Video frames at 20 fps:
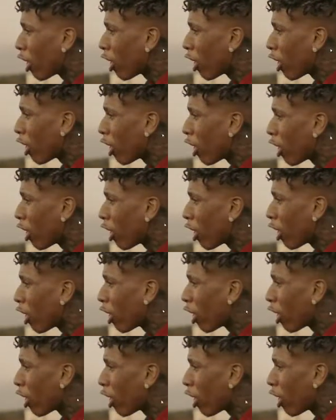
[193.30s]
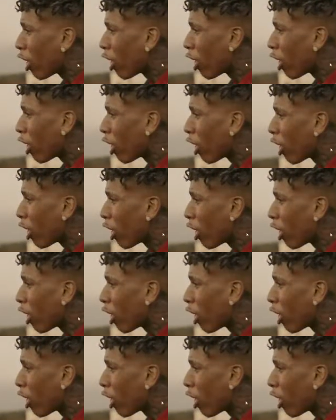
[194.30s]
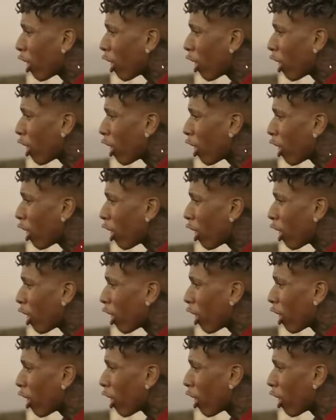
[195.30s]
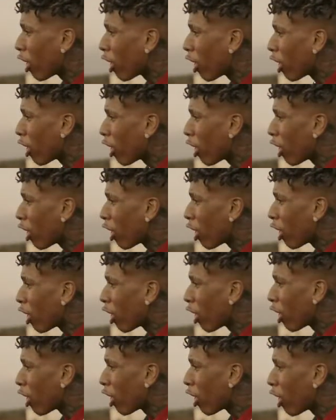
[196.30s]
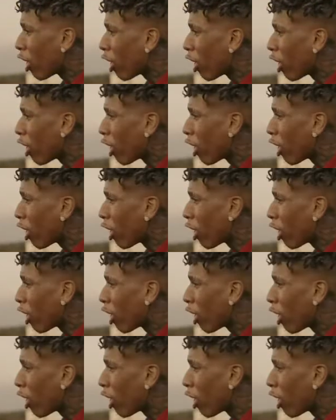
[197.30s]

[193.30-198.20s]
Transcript: The person shown says nothing.